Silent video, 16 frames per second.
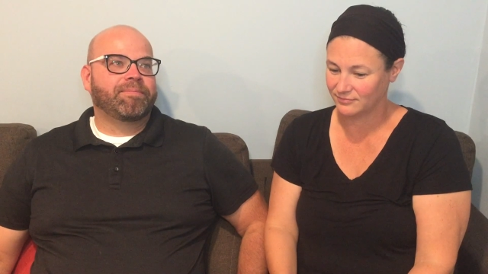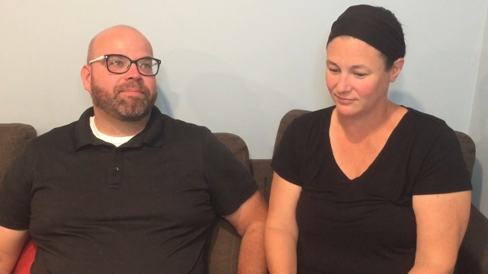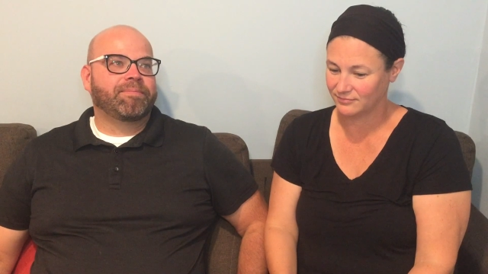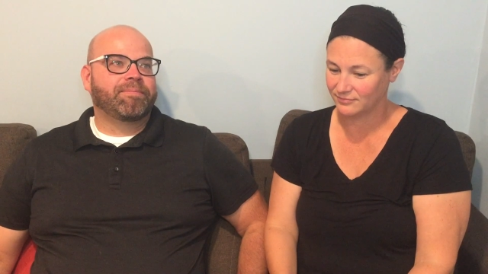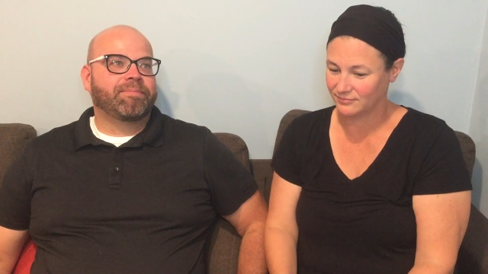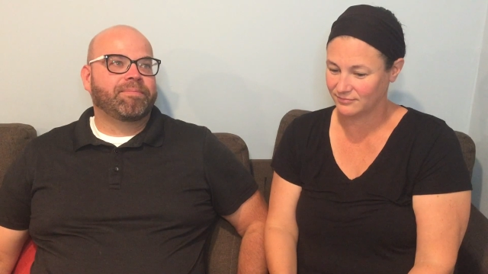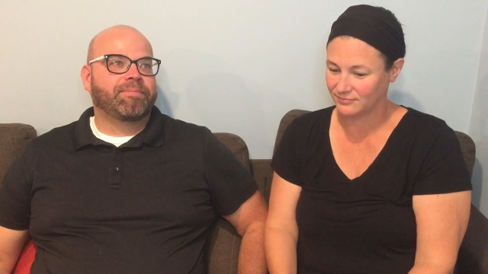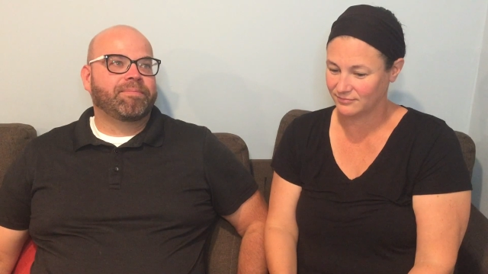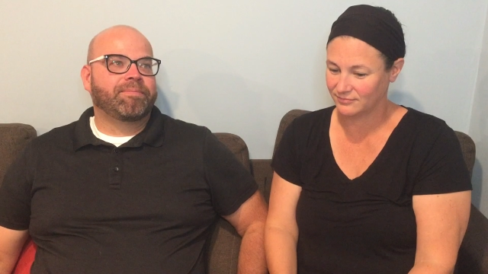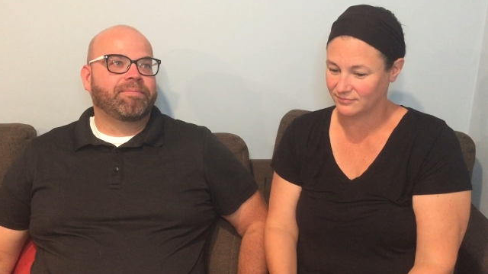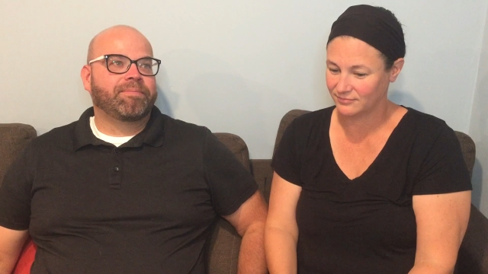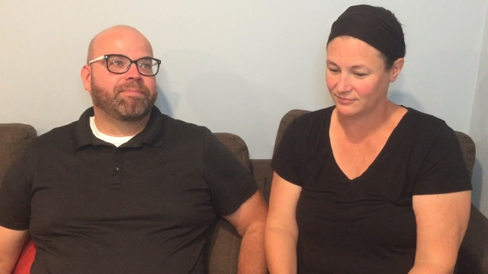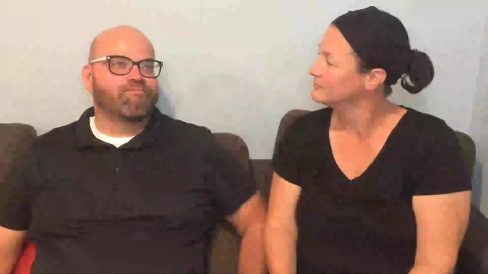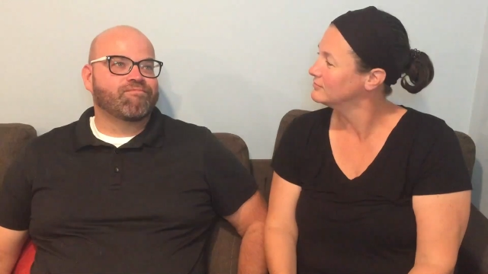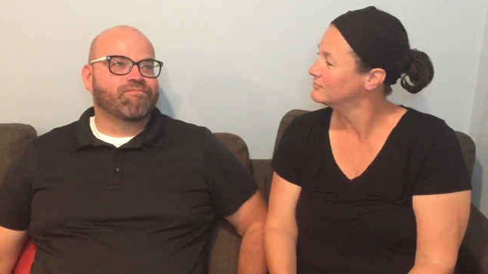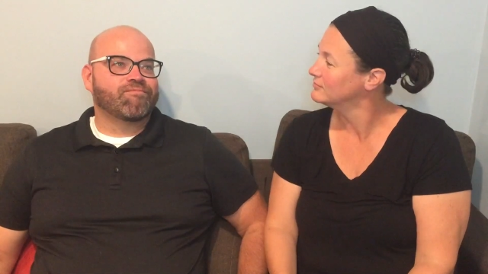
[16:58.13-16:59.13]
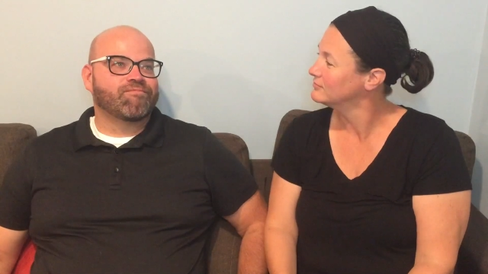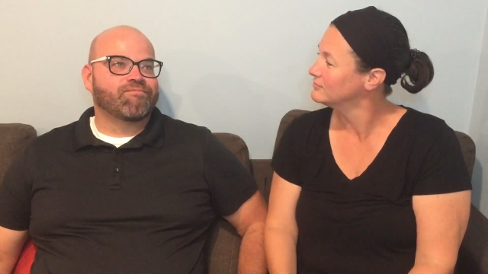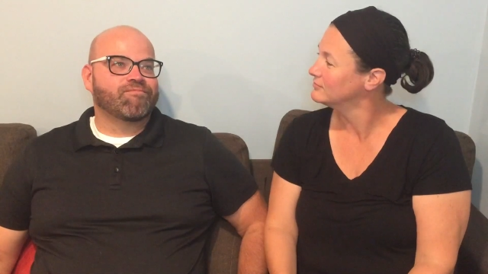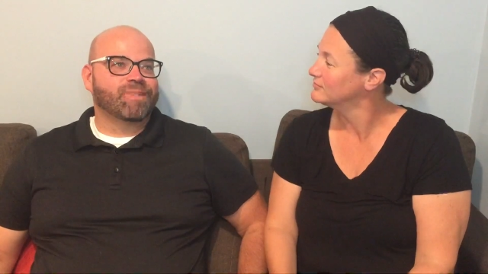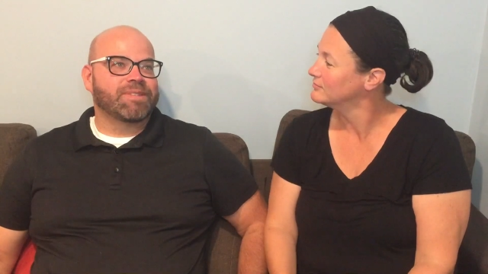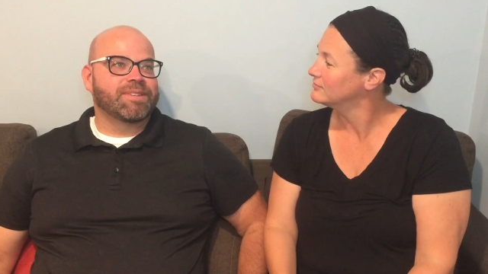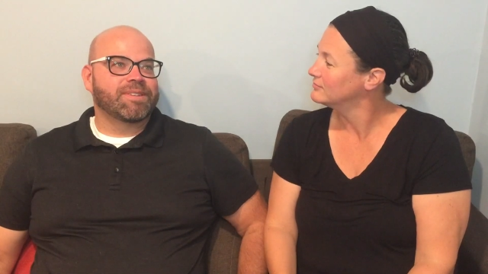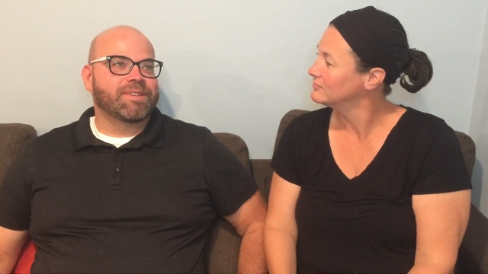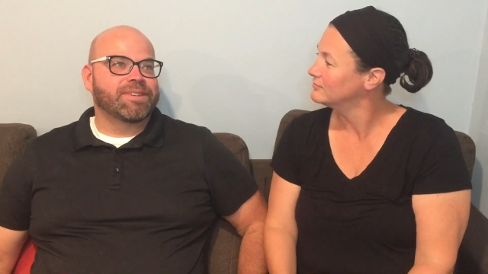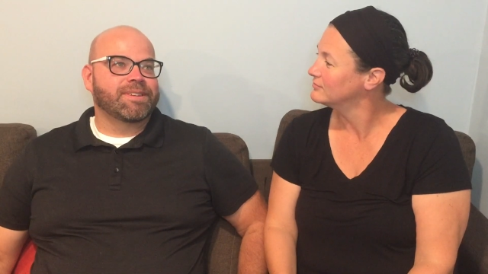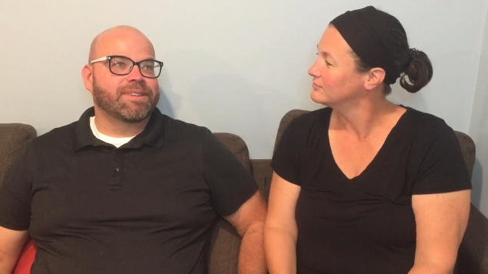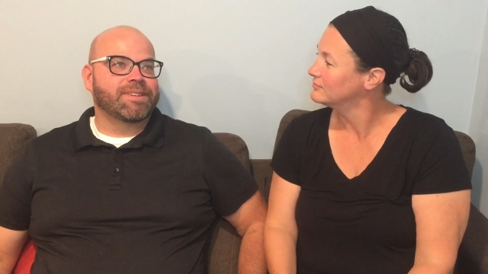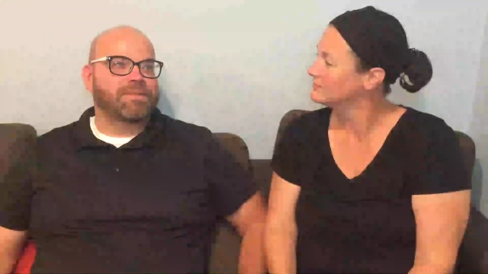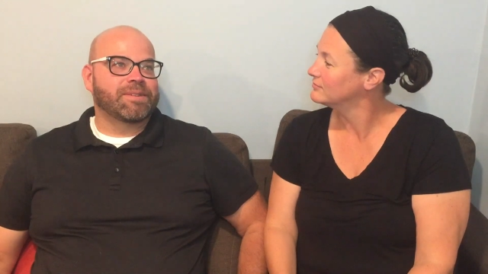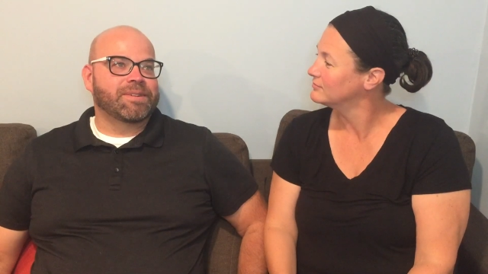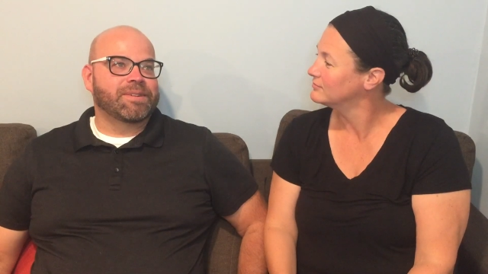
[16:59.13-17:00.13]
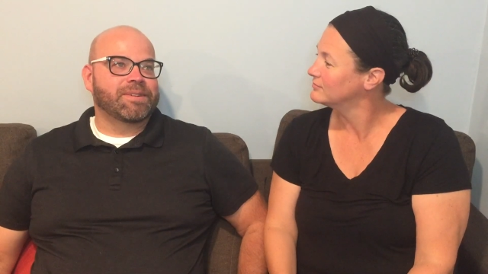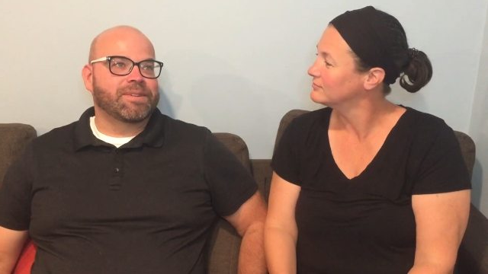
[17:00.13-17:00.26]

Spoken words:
Nobody speaks.